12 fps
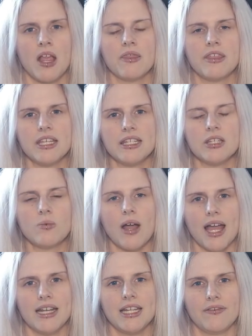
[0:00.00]
This is
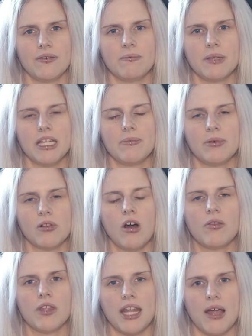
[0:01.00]
where different people on
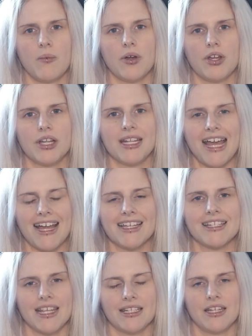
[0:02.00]
the network can
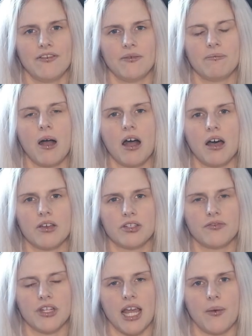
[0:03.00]
access different parts of
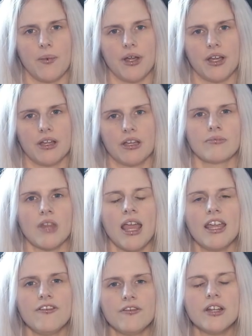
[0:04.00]
the network.
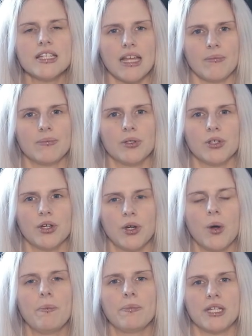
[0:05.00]
If, for example, your
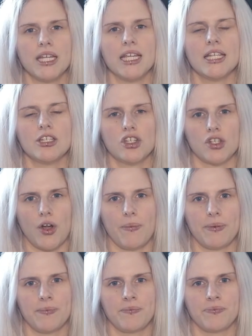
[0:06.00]
company is a shop,
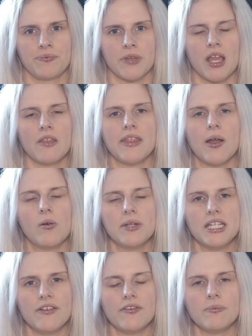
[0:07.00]
there will be
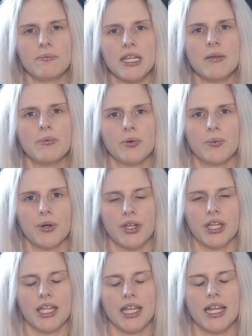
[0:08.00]
different people
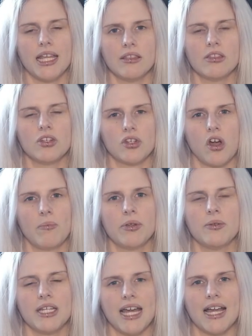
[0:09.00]
working in the shop who
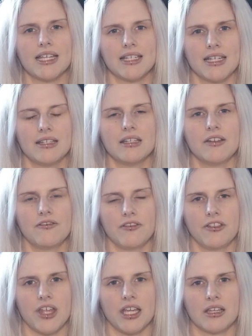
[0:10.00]
need access to different
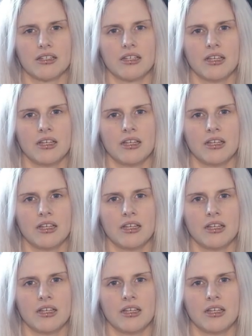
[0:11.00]
things.